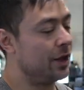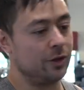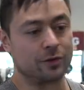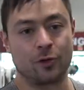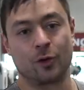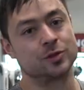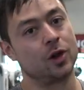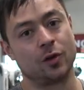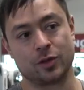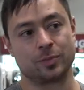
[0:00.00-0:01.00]
their forms
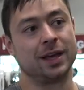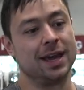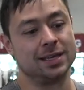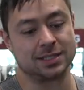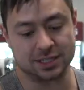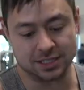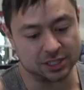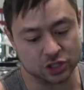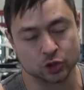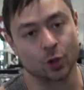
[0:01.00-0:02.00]
all over the place,
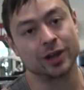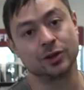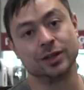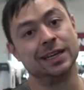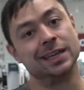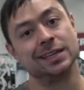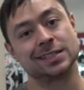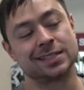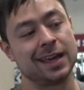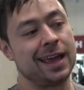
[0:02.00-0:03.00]
destroying their knees,